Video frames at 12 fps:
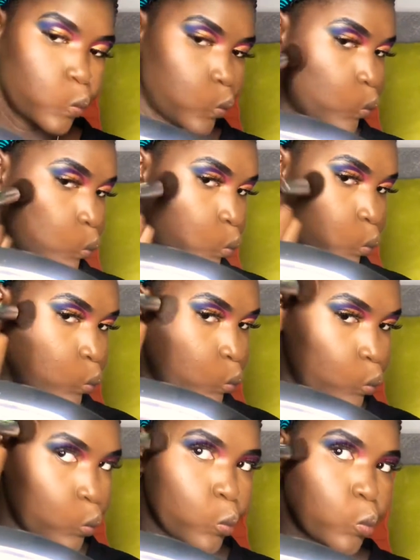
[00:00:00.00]
and got
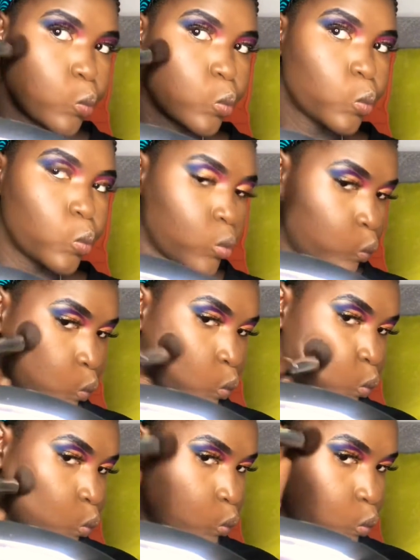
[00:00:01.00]
my
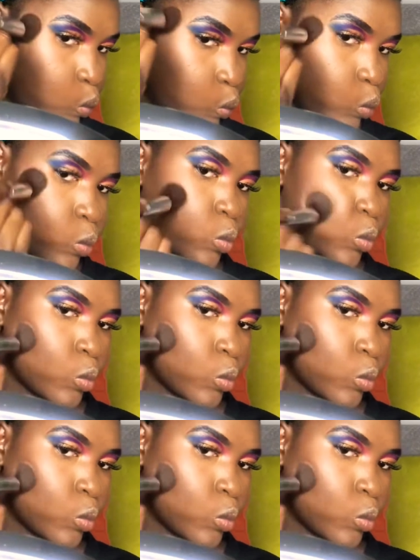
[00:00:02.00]
foundation brush